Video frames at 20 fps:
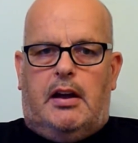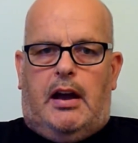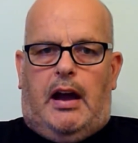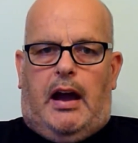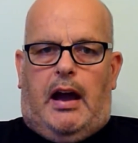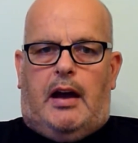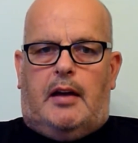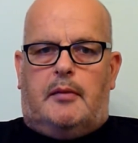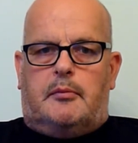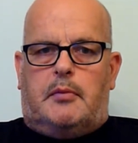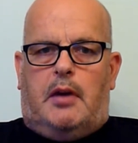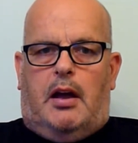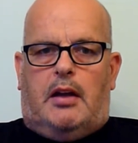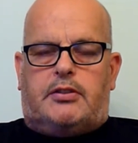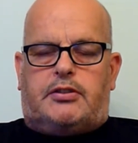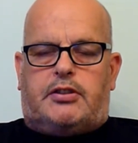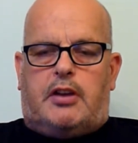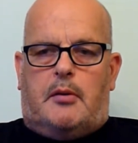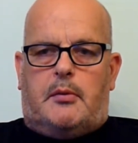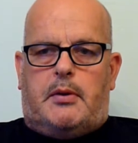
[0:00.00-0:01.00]
and
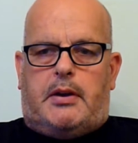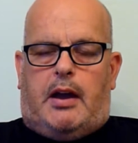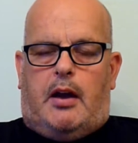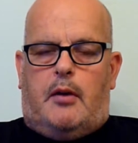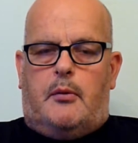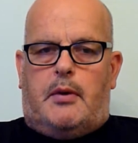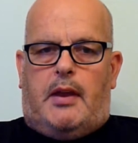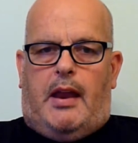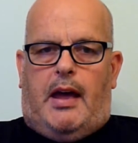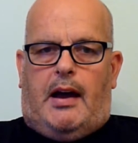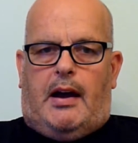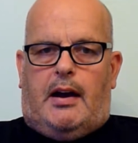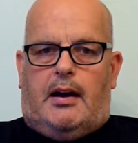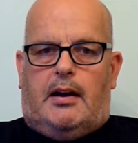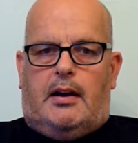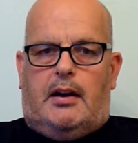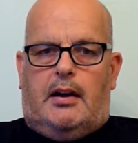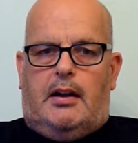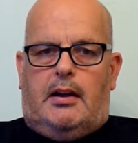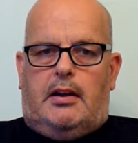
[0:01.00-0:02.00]
see how we go with that.
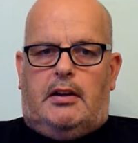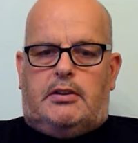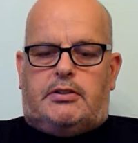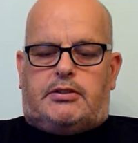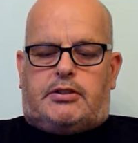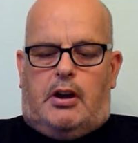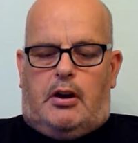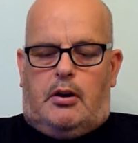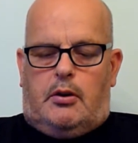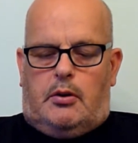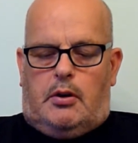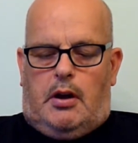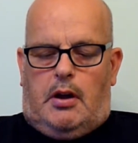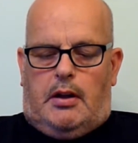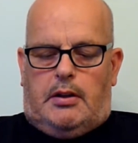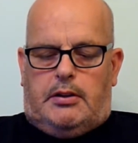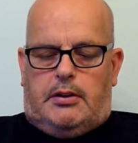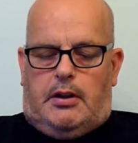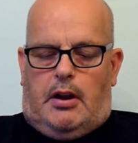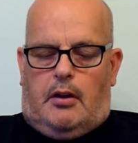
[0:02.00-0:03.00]
So,
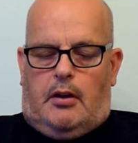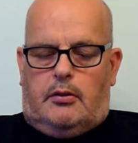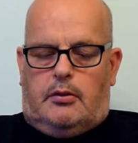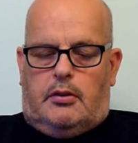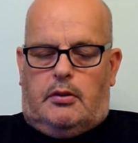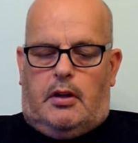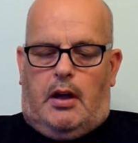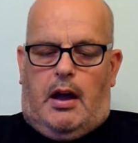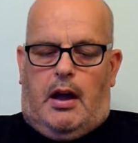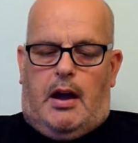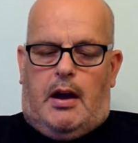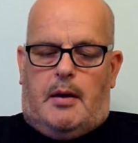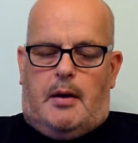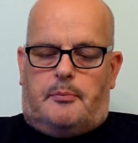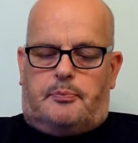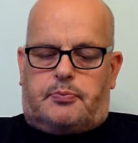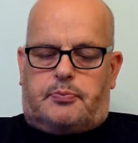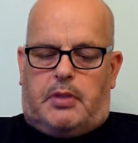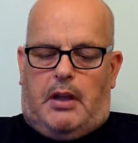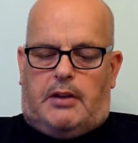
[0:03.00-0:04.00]
you know,
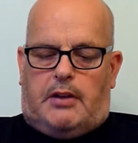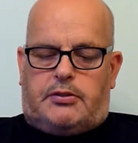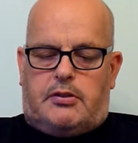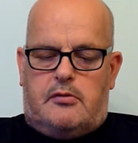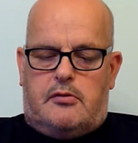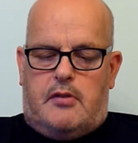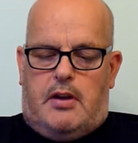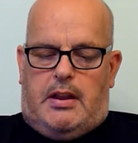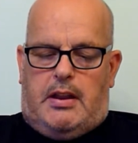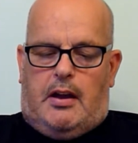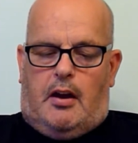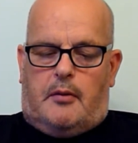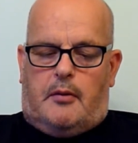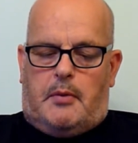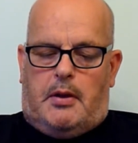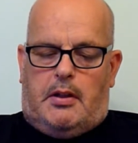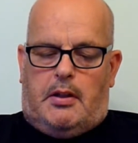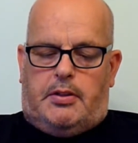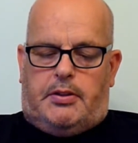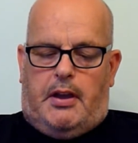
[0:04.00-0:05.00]
that's it
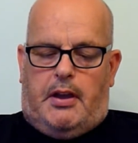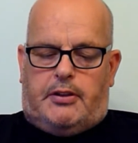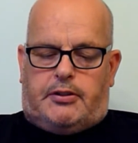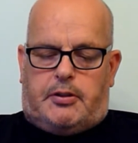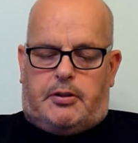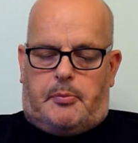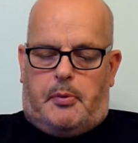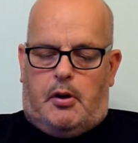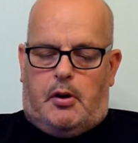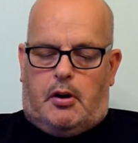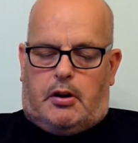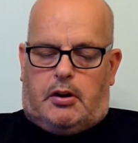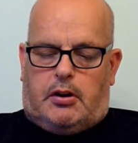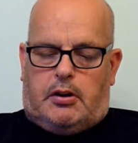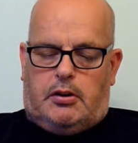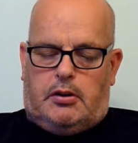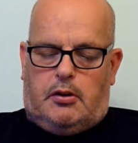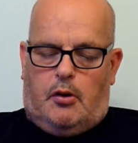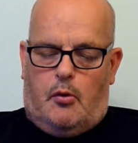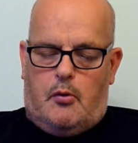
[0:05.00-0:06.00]
really. There's the book,
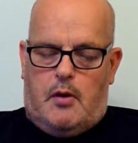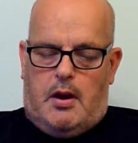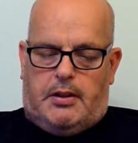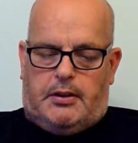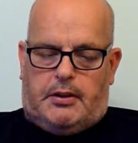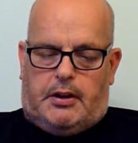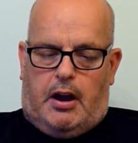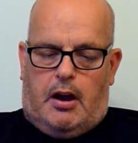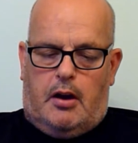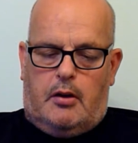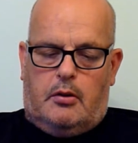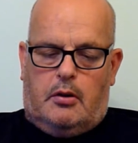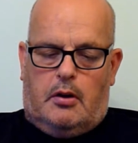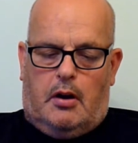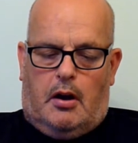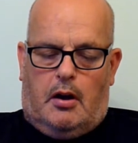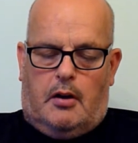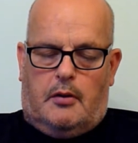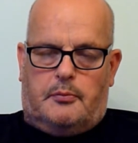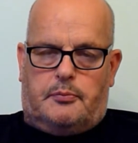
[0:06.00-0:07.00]
all ready to go.
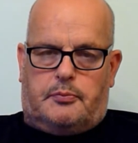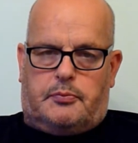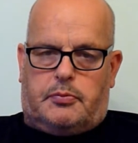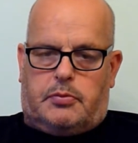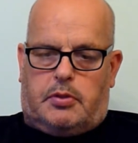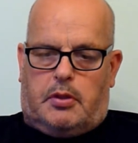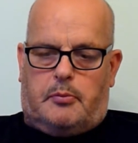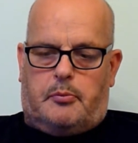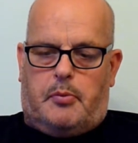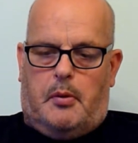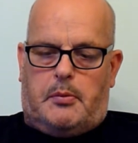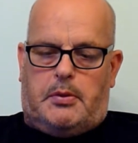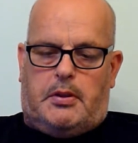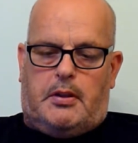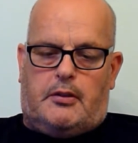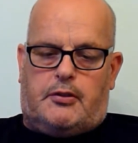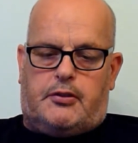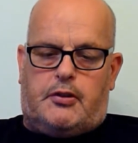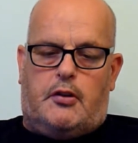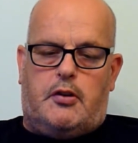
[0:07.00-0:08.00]
I'm probably going to
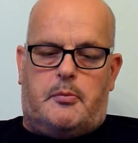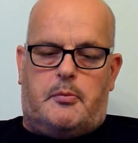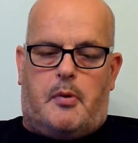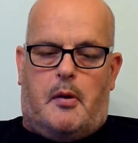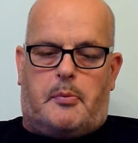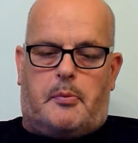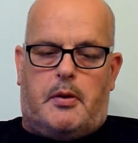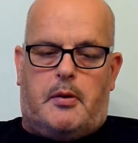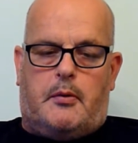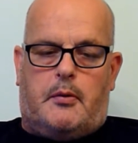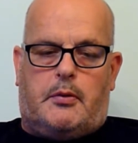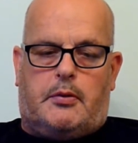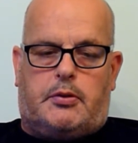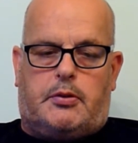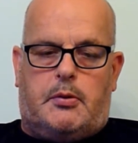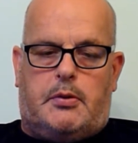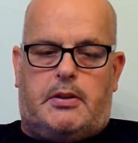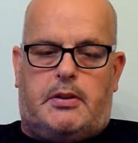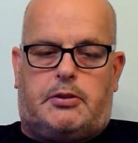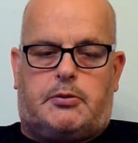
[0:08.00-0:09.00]
show you properly, we'll do
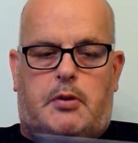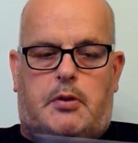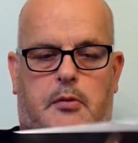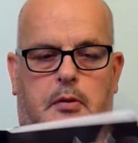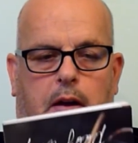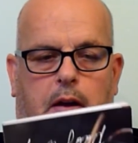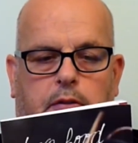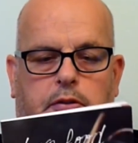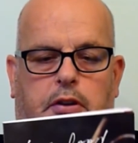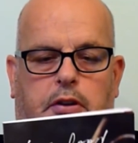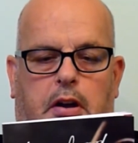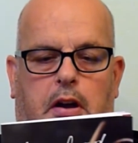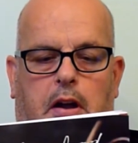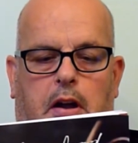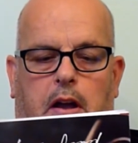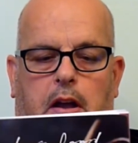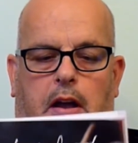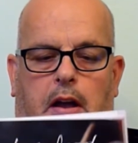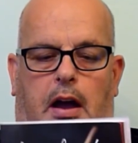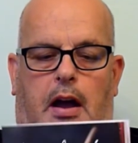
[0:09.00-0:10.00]
it this way around.
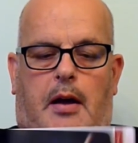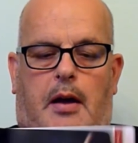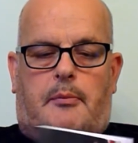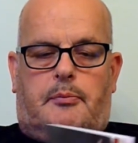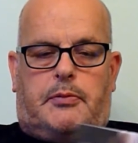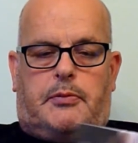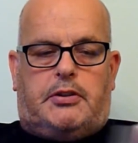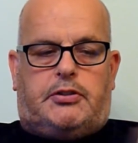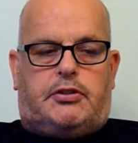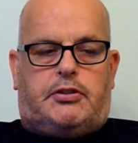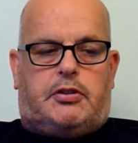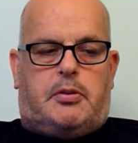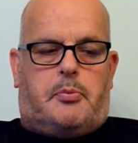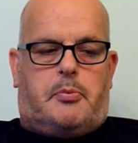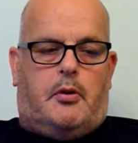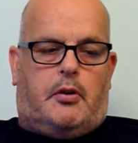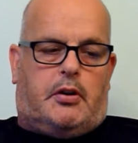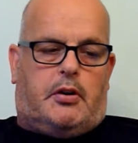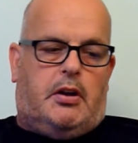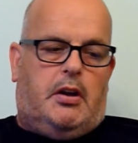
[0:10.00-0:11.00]
This is the
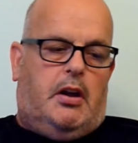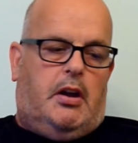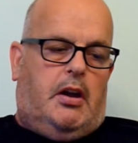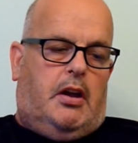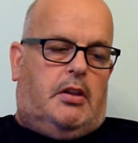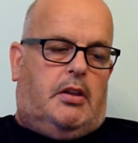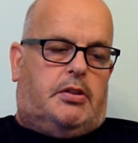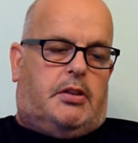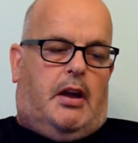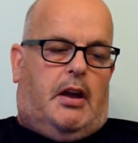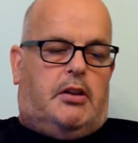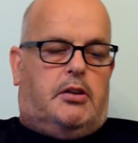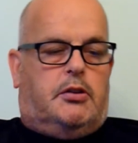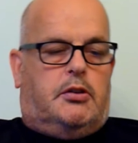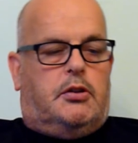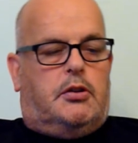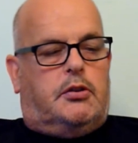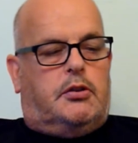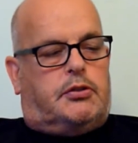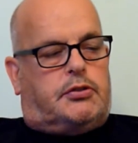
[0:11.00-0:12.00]
book that you
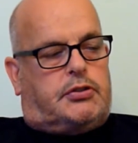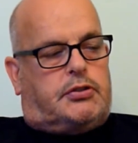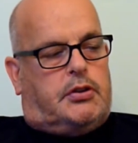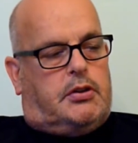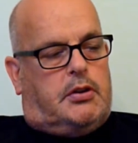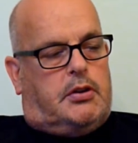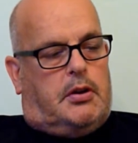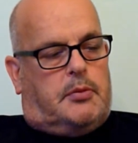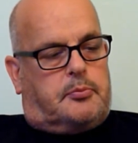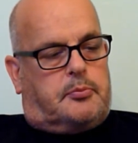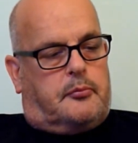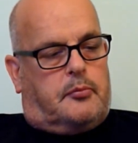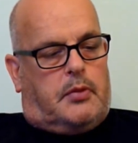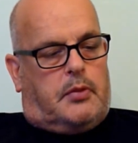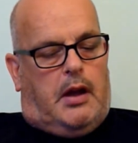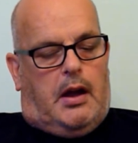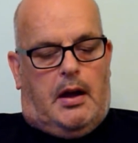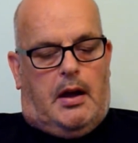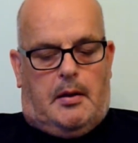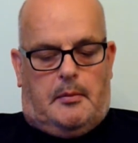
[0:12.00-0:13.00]
use.
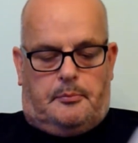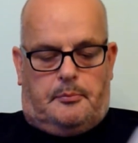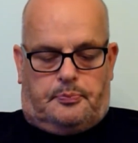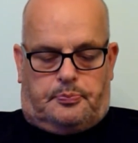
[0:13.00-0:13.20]
We're